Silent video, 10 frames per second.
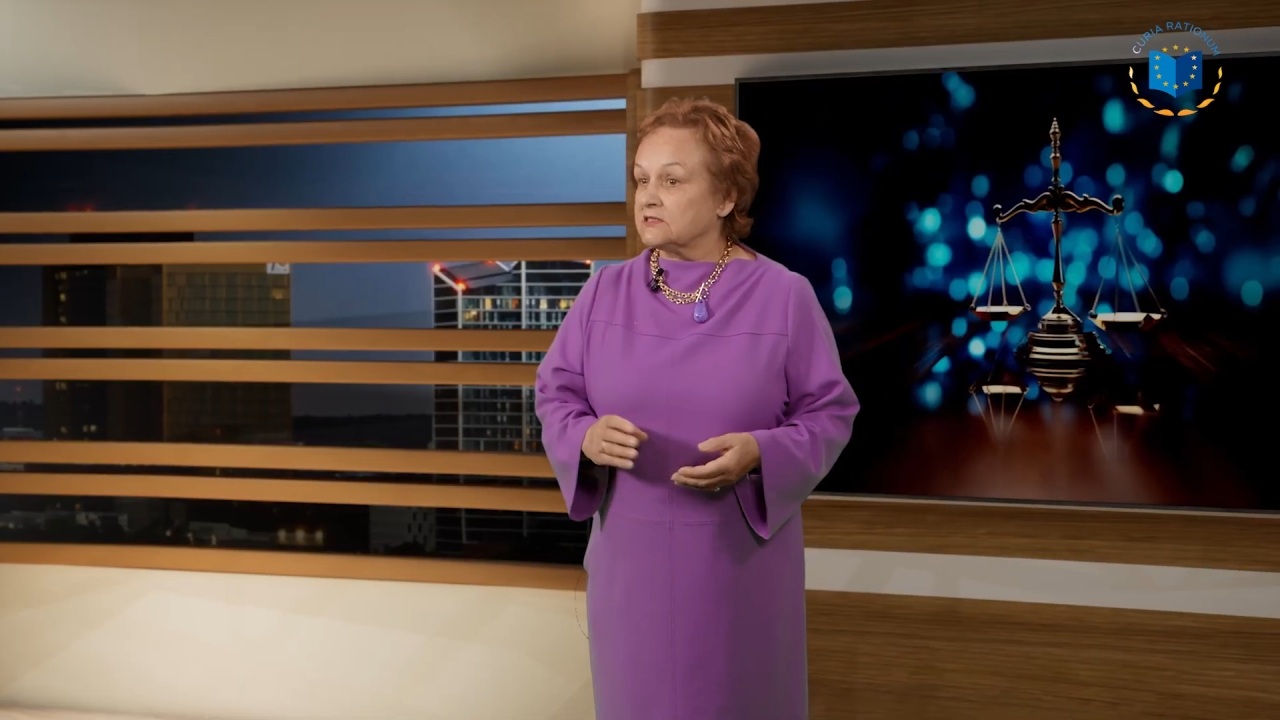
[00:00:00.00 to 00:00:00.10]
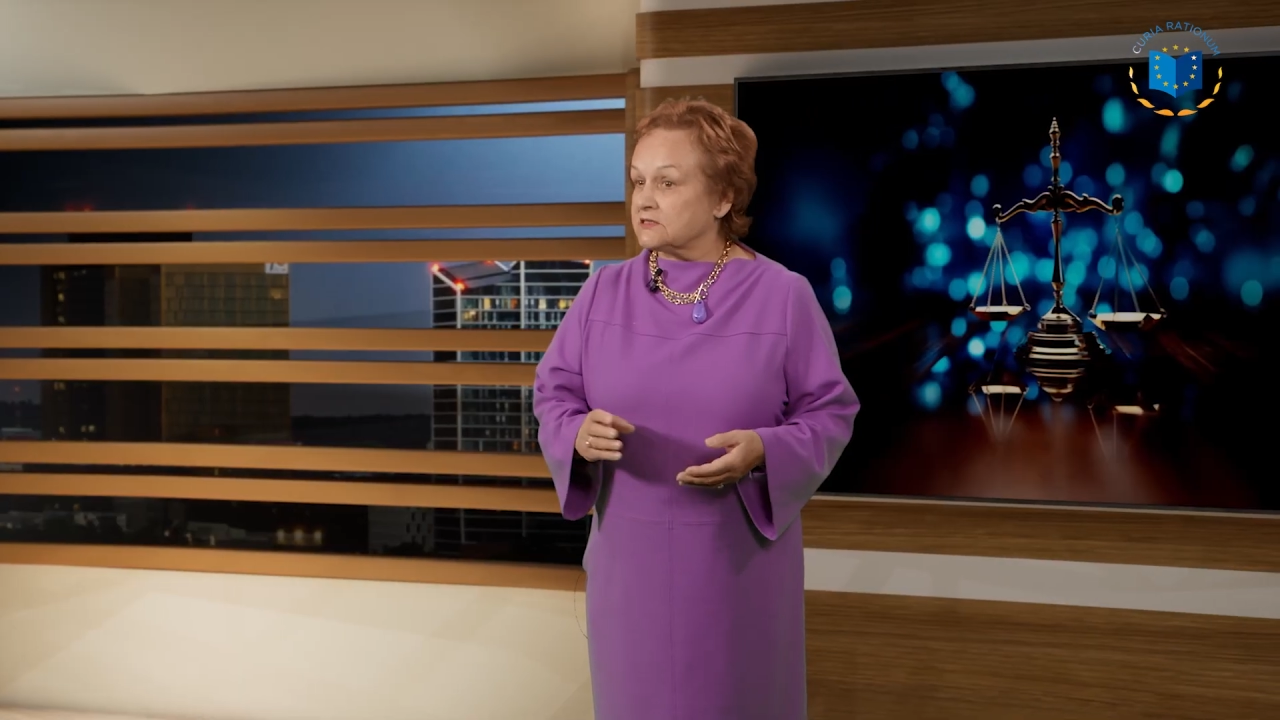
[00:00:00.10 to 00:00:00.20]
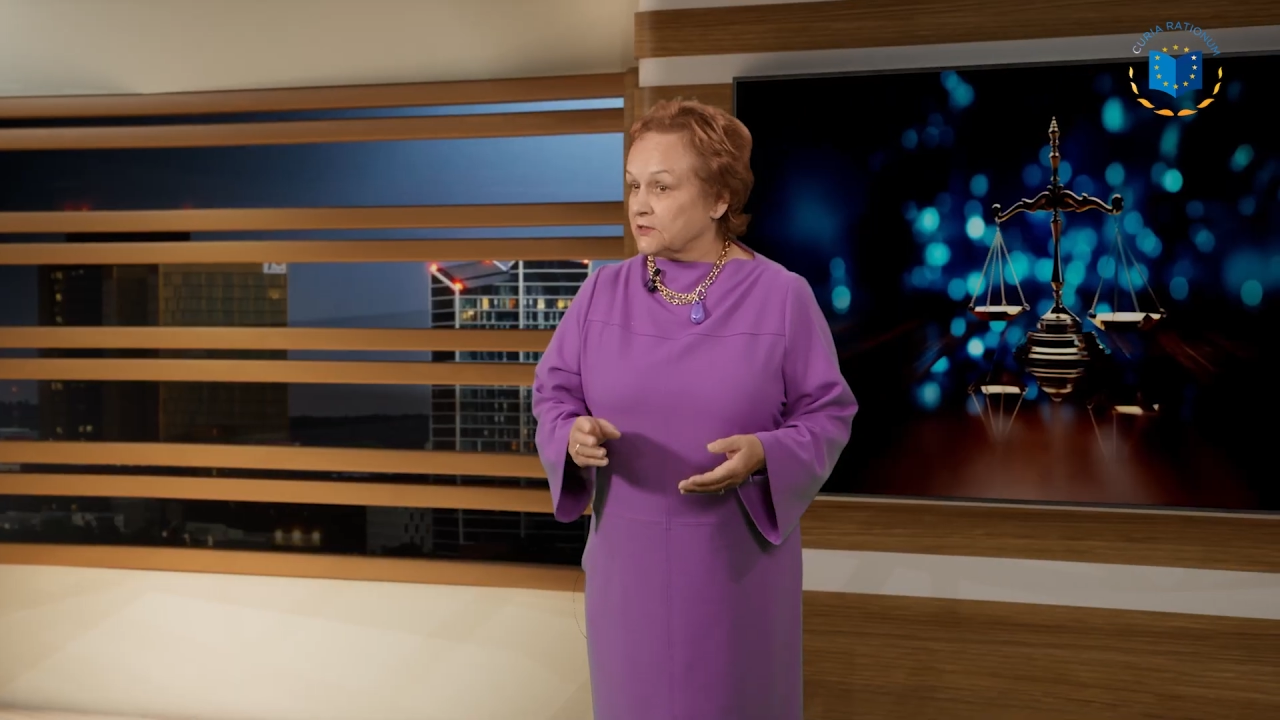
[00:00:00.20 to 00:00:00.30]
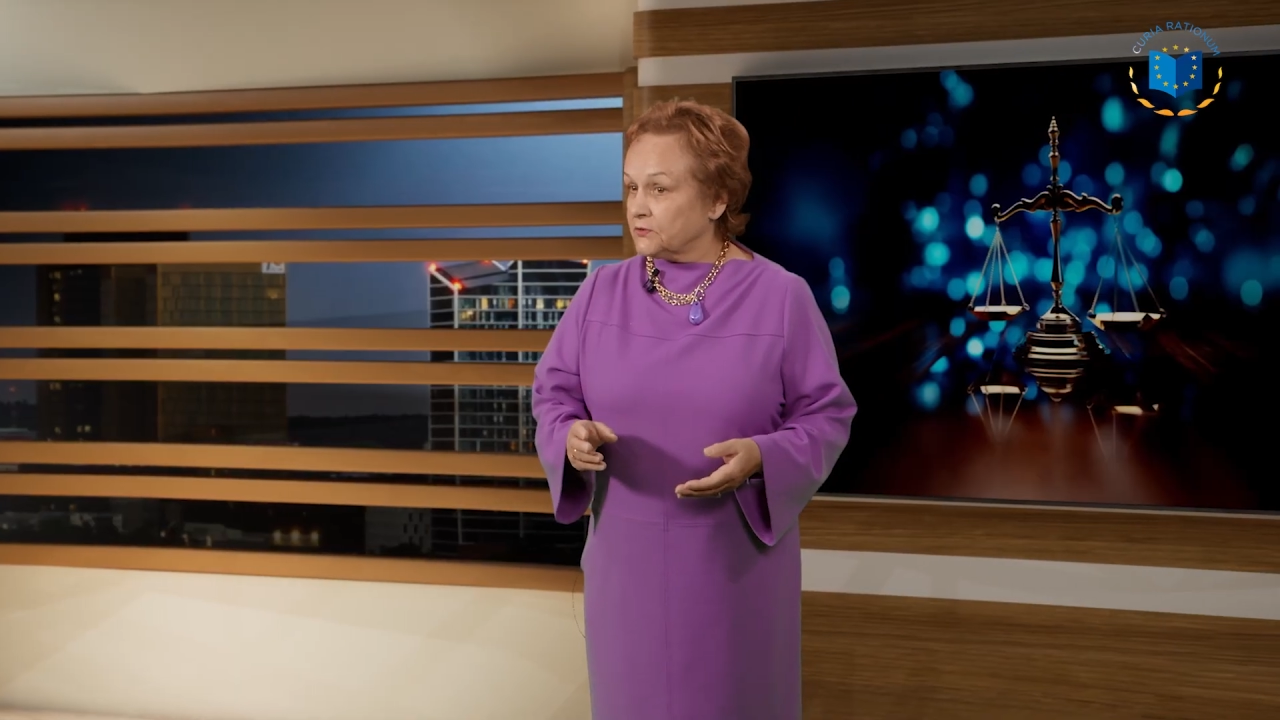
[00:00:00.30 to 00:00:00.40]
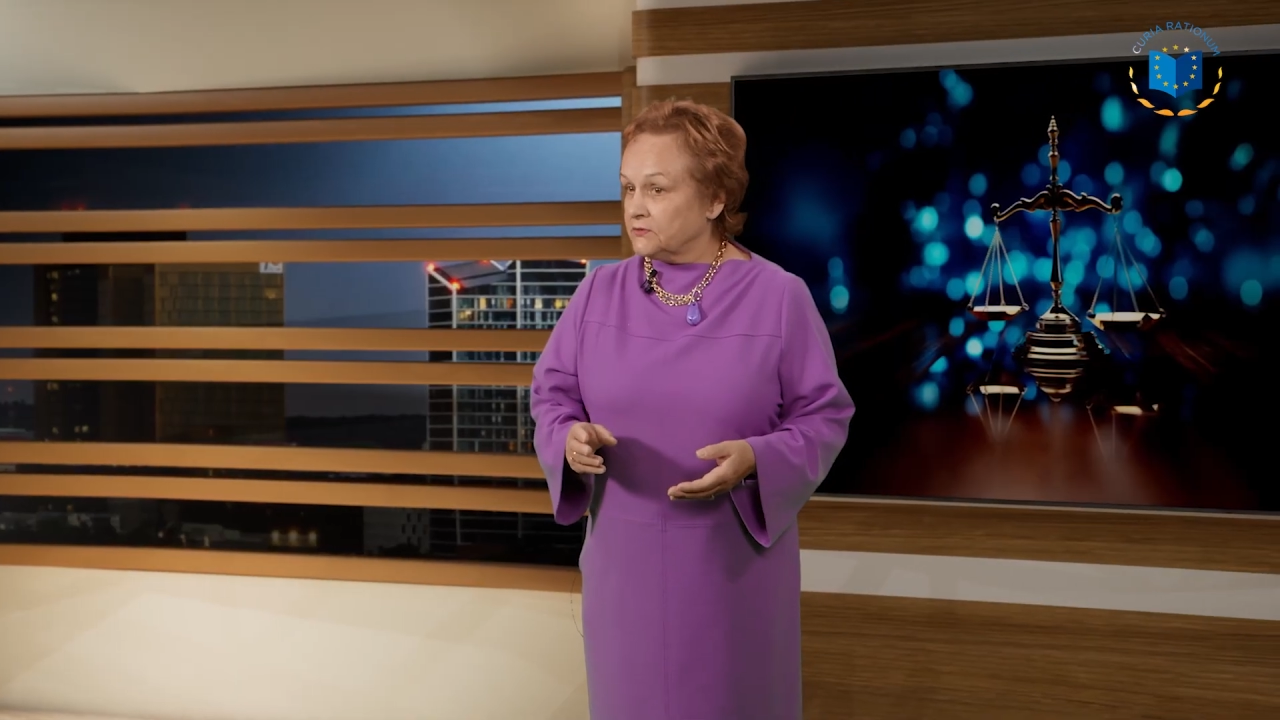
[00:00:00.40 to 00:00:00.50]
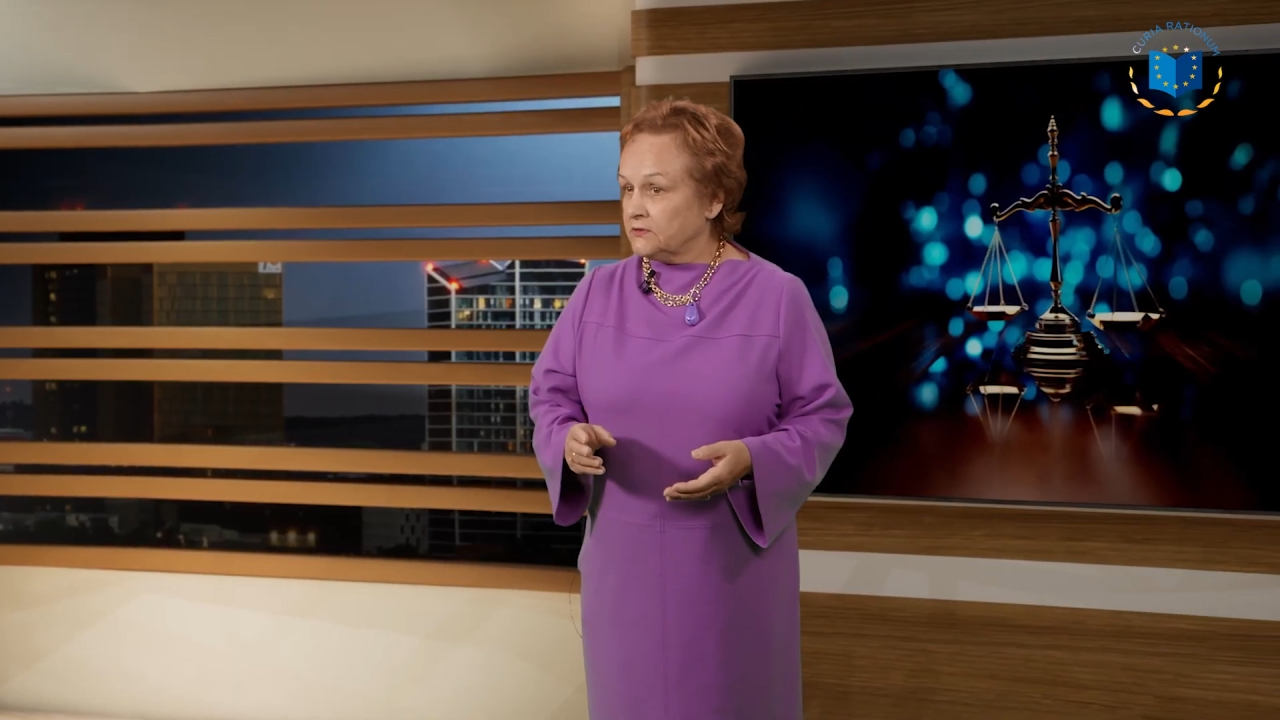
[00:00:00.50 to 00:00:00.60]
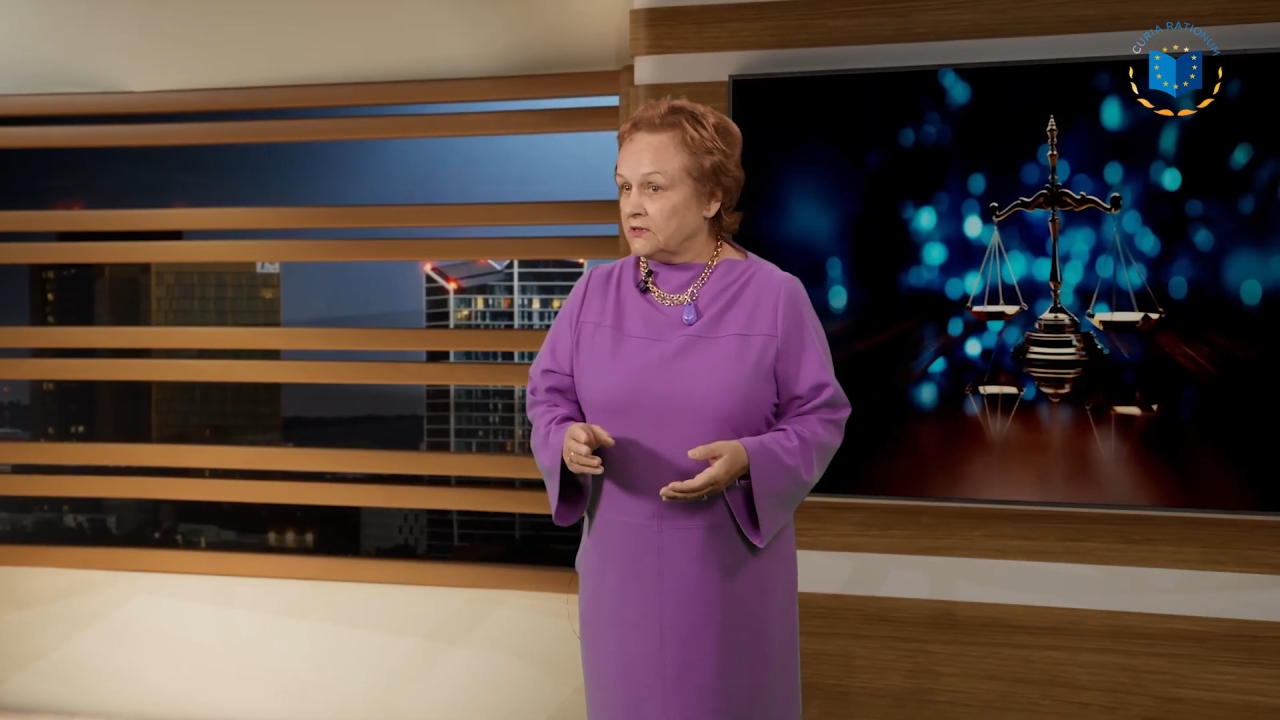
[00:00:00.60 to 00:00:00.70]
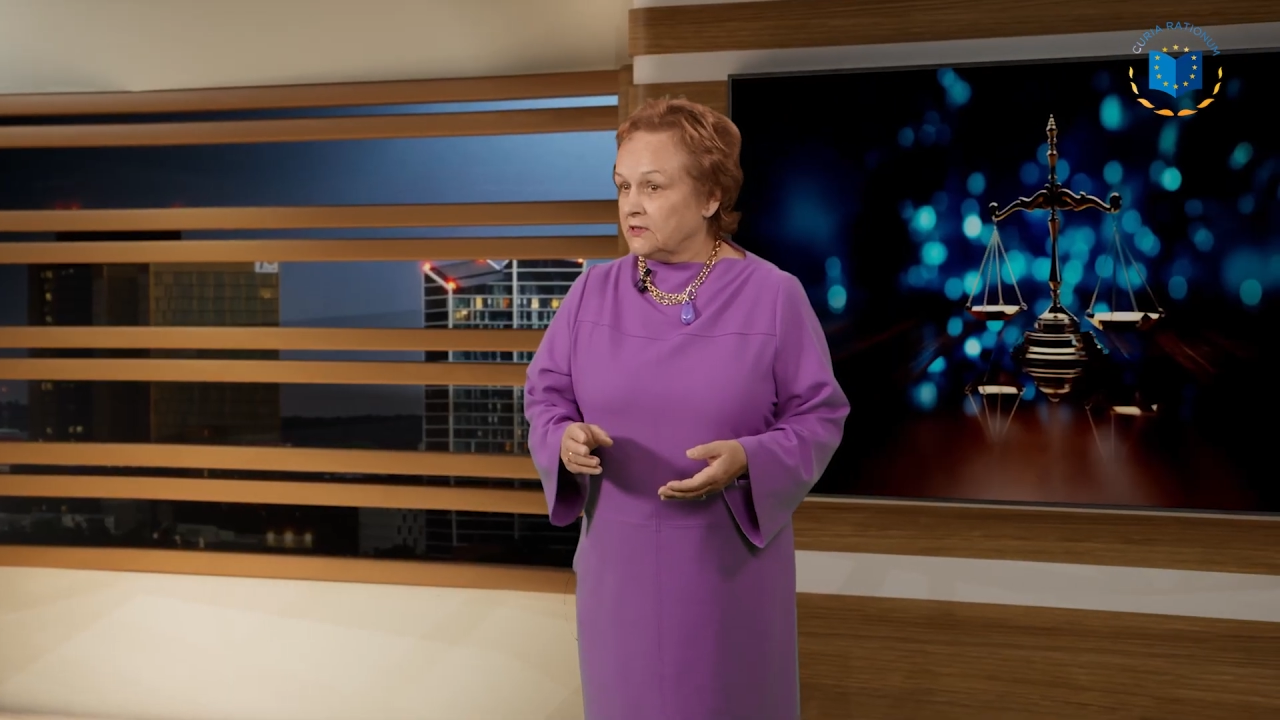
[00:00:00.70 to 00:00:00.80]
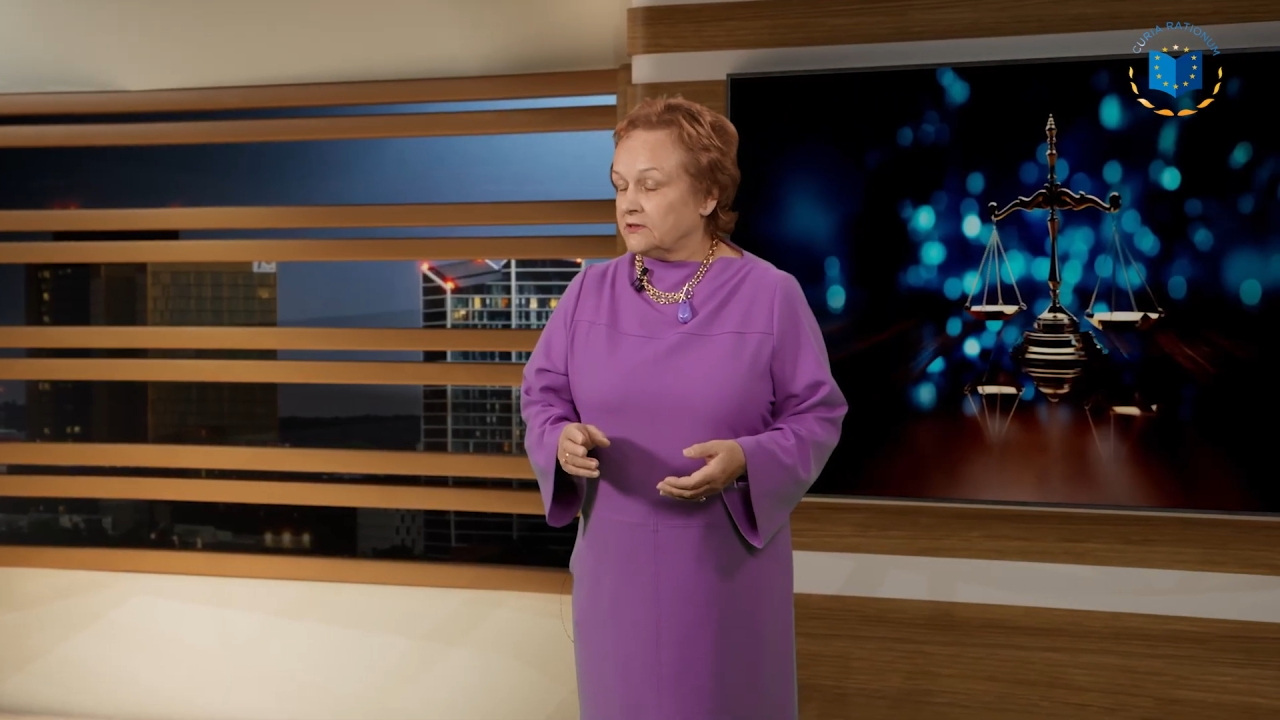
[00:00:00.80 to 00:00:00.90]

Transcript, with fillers: So,